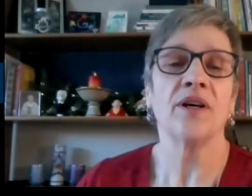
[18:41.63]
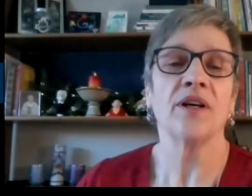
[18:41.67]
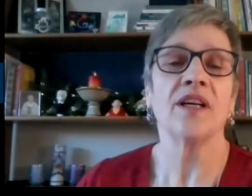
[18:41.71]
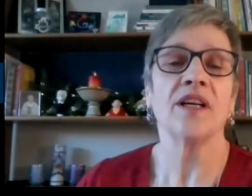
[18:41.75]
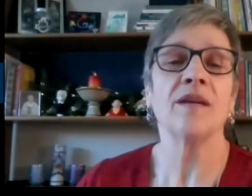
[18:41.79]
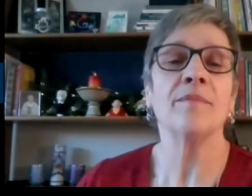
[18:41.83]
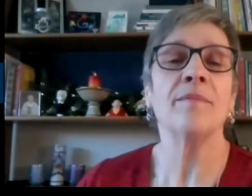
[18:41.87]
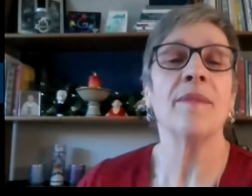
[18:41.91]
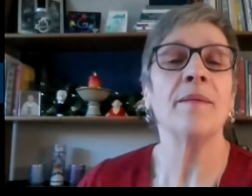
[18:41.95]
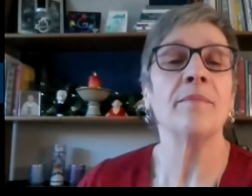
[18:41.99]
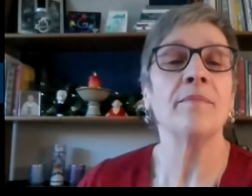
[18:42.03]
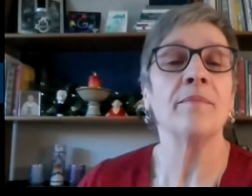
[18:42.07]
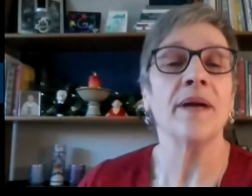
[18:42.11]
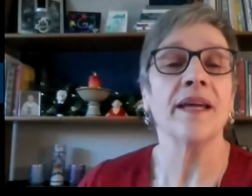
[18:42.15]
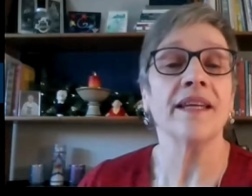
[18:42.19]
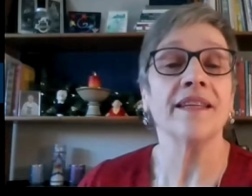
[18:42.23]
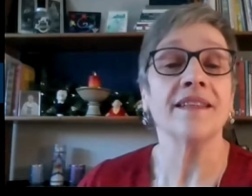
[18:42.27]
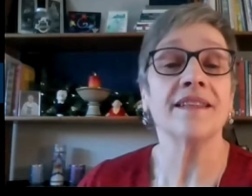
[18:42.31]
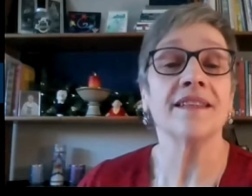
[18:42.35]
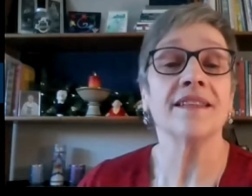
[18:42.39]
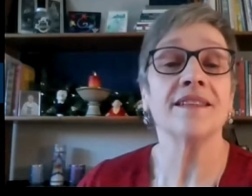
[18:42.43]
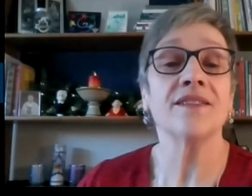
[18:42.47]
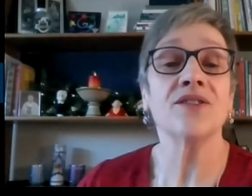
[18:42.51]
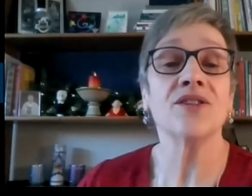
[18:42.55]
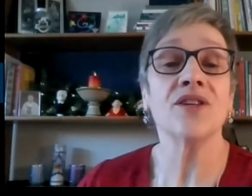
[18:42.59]

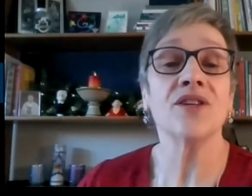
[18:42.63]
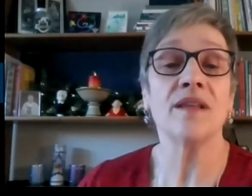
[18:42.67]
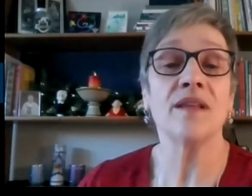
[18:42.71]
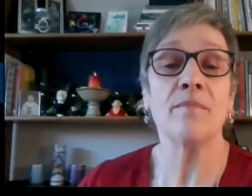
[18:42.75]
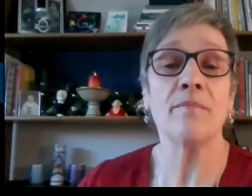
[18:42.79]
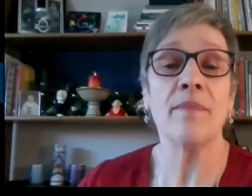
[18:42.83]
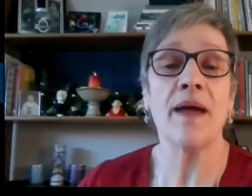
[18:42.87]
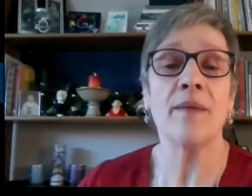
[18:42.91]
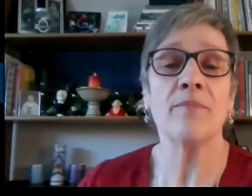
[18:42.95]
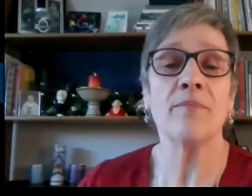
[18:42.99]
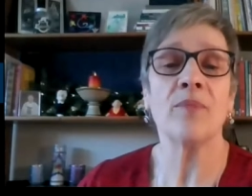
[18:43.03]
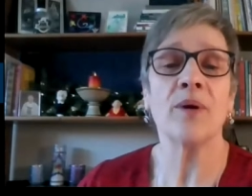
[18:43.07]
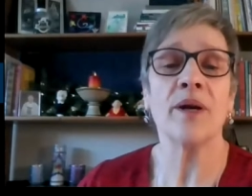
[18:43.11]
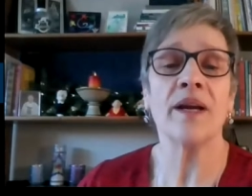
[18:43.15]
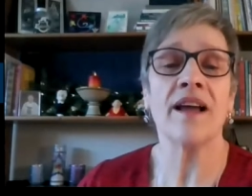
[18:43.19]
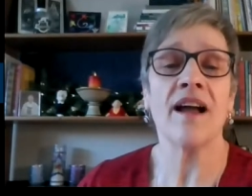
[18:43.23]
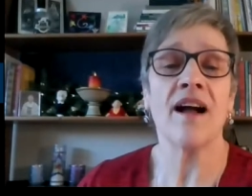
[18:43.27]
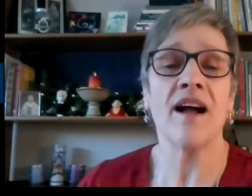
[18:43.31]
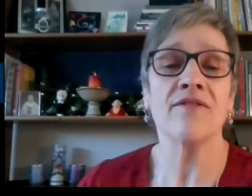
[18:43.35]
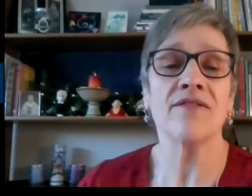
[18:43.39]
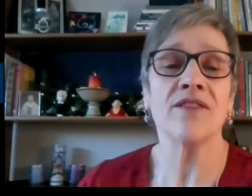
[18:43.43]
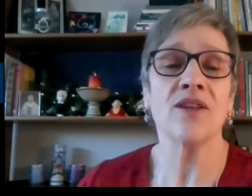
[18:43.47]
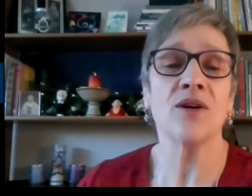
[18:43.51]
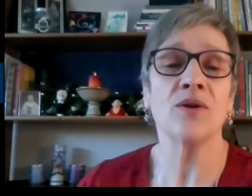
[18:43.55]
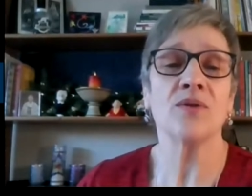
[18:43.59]
Commitment to the memory
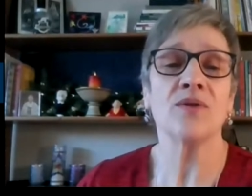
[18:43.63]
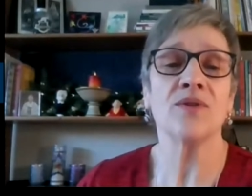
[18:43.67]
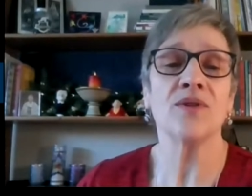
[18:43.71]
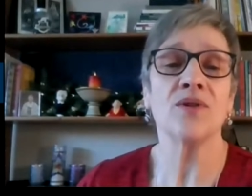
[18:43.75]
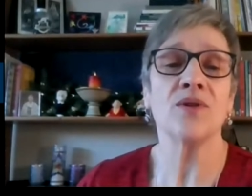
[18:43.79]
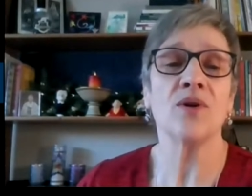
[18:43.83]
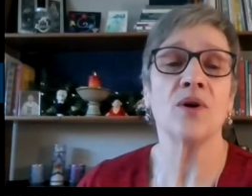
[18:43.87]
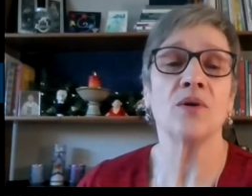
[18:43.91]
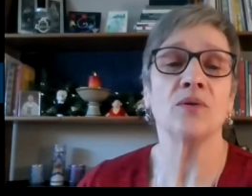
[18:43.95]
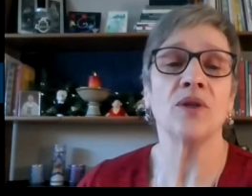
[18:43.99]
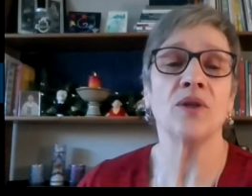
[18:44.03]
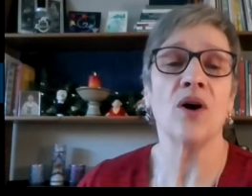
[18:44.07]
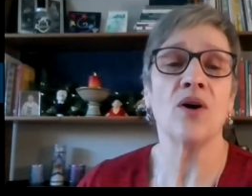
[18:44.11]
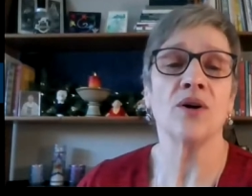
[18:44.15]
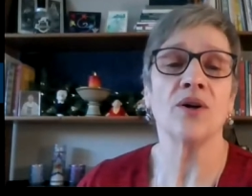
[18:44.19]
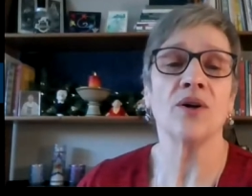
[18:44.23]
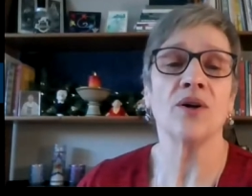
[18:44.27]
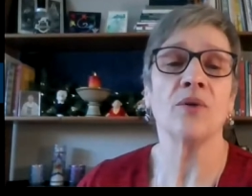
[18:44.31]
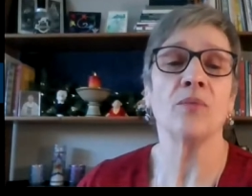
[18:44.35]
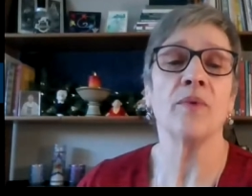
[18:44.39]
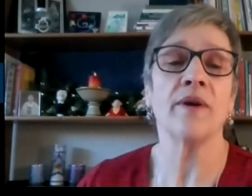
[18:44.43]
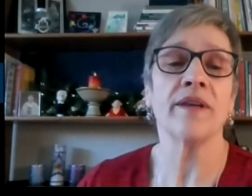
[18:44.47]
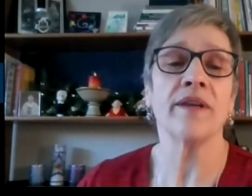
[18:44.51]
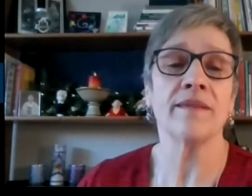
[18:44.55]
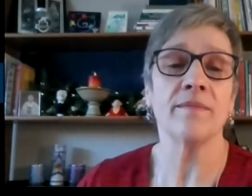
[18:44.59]
of those no
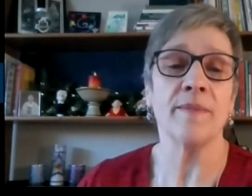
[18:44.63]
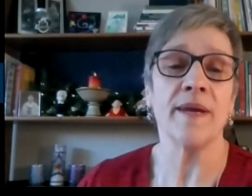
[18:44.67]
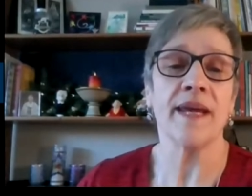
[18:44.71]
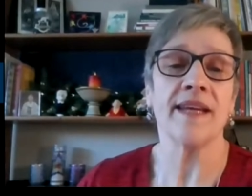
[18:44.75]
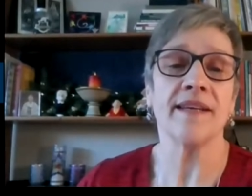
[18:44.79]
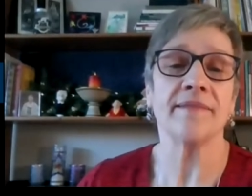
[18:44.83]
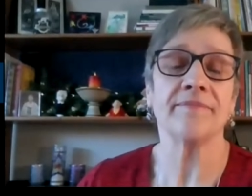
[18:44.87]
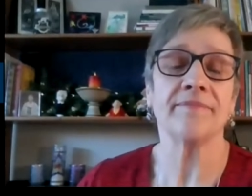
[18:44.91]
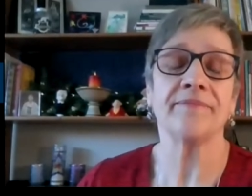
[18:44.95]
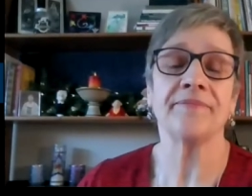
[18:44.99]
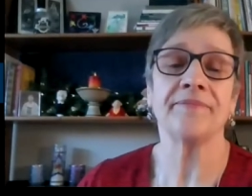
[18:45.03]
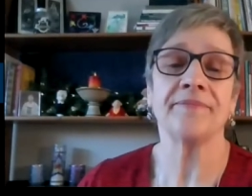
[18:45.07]
longer with me.